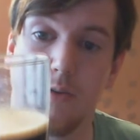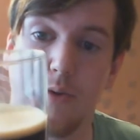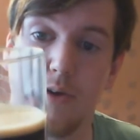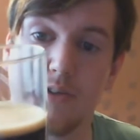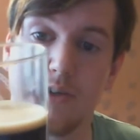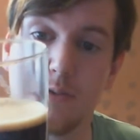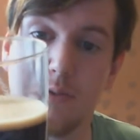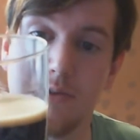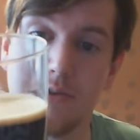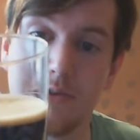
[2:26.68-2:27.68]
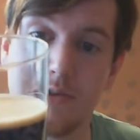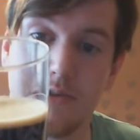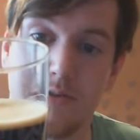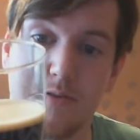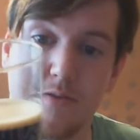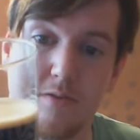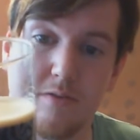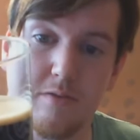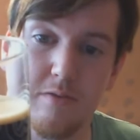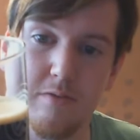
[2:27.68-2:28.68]
whereas this one's
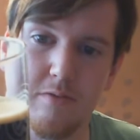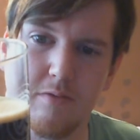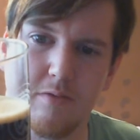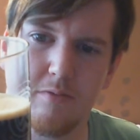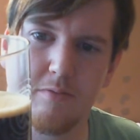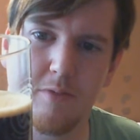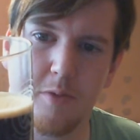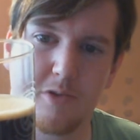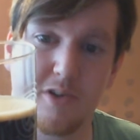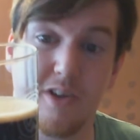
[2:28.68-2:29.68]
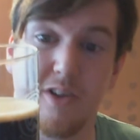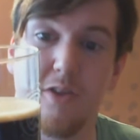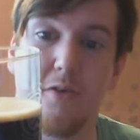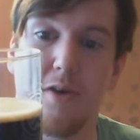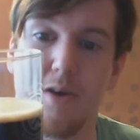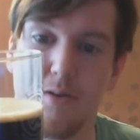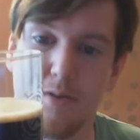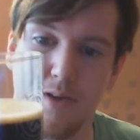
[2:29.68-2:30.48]
almost like a dirty